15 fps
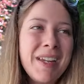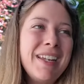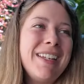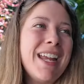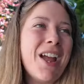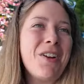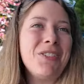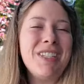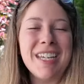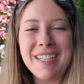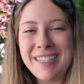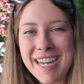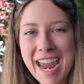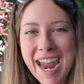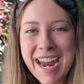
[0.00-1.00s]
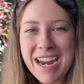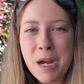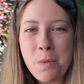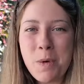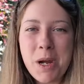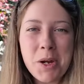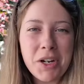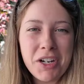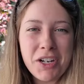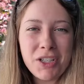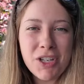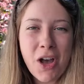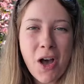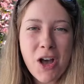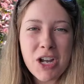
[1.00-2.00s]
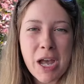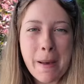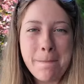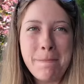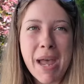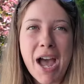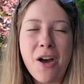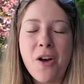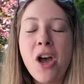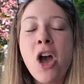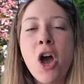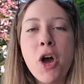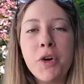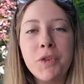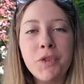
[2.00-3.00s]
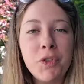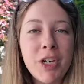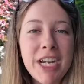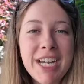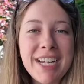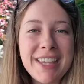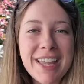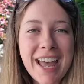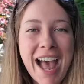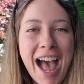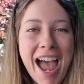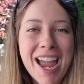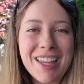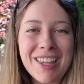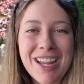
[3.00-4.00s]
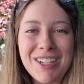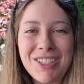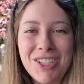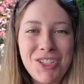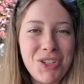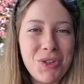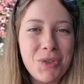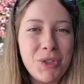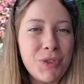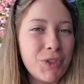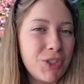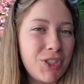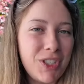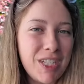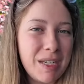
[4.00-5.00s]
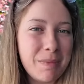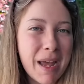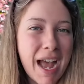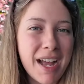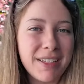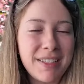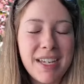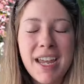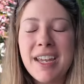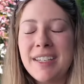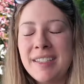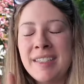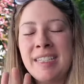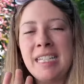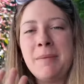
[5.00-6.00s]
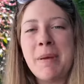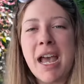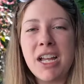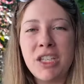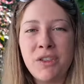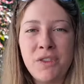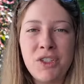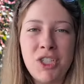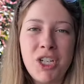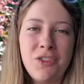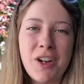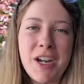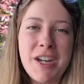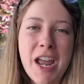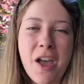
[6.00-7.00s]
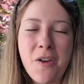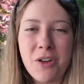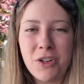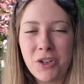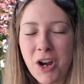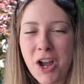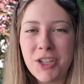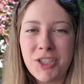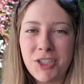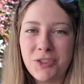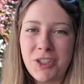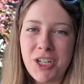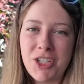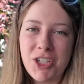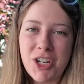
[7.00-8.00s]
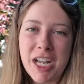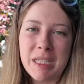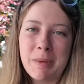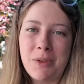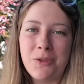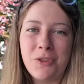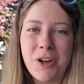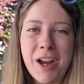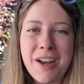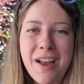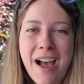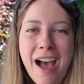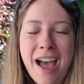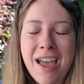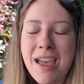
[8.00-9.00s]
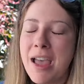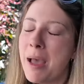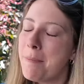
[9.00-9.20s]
Now today we are going to talk about a rig that I like to use for sea bass. Sea bass fishing right now across the region has been red hot.